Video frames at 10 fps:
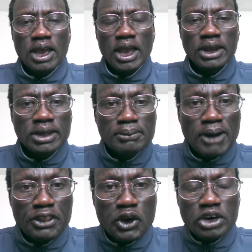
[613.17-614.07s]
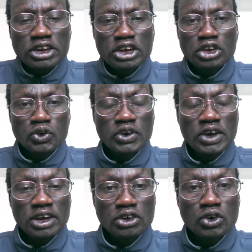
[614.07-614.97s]
and give authority
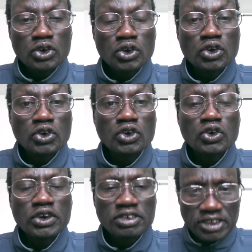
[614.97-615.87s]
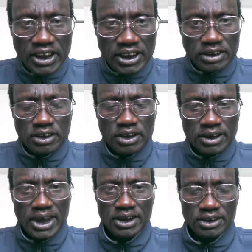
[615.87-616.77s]
to a state.
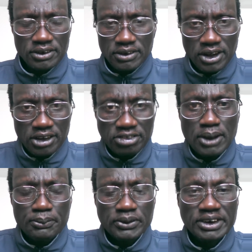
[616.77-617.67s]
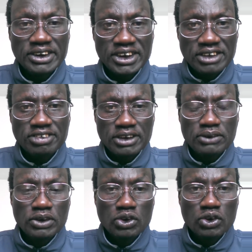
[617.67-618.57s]
Like example, the 10 state,
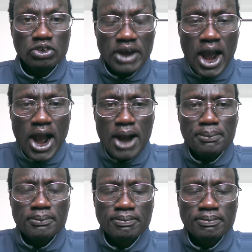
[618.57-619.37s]
we used to have